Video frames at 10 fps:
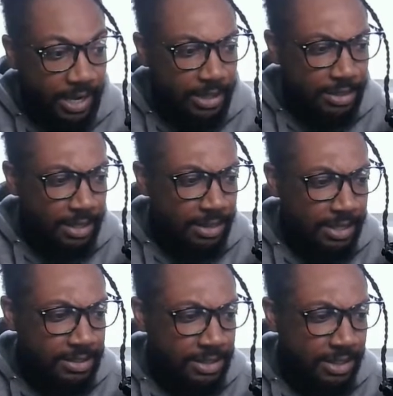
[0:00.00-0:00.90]
I think
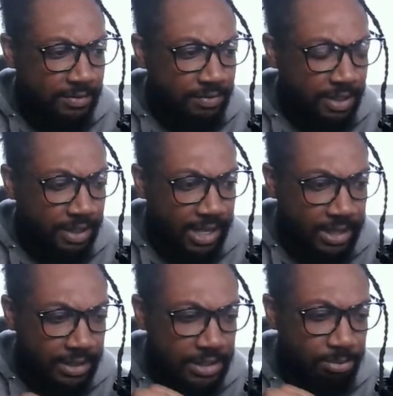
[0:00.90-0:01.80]
that to give the
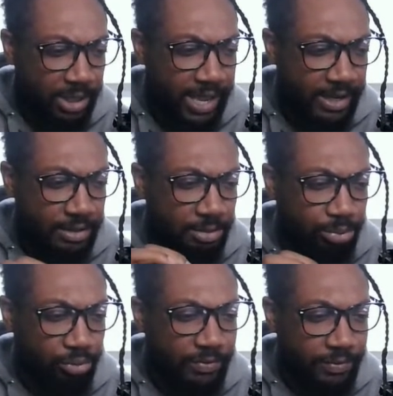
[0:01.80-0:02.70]
landless black the
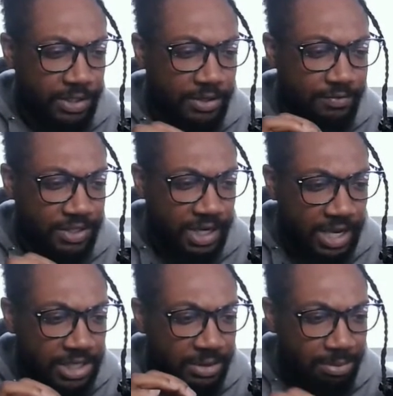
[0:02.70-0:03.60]
privilege of
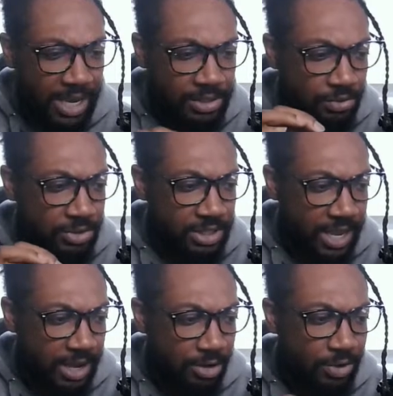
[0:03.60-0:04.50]
changing masters
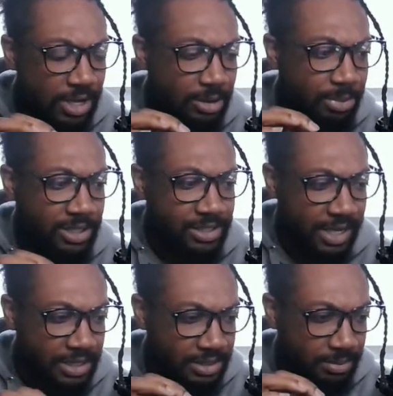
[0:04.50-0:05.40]
now
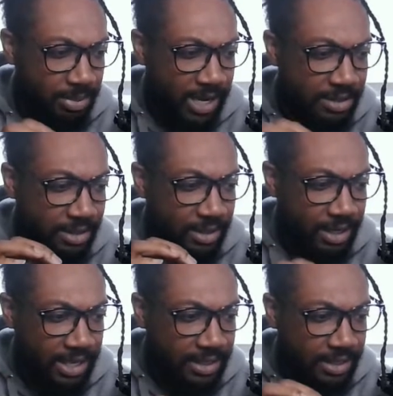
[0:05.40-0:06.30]
possessed by the
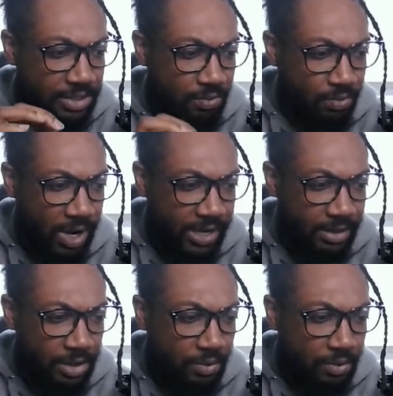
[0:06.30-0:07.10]
landless white